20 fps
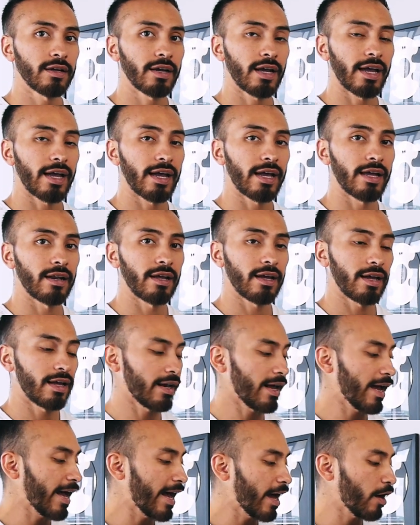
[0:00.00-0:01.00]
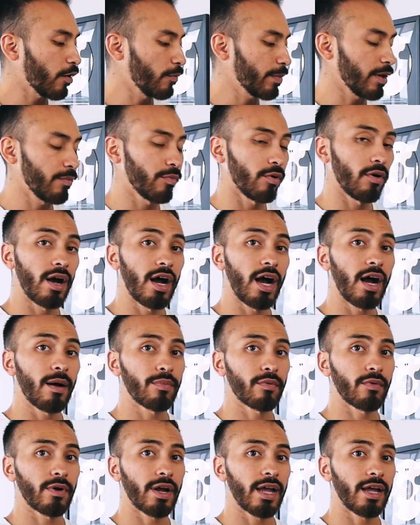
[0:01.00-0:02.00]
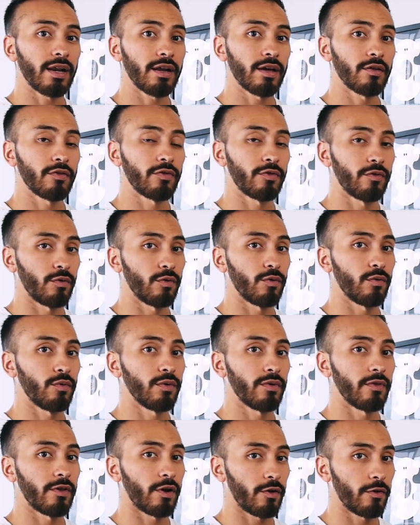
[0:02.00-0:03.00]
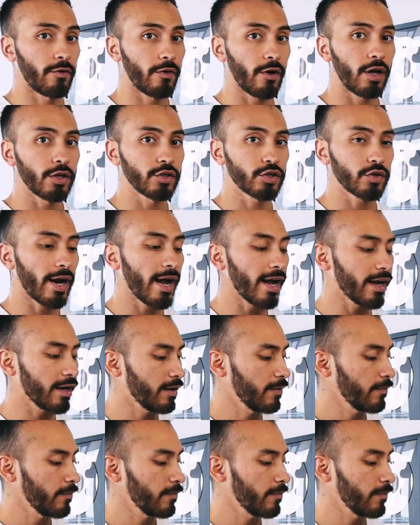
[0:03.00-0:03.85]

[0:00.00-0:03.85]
and how people operate through their thought track.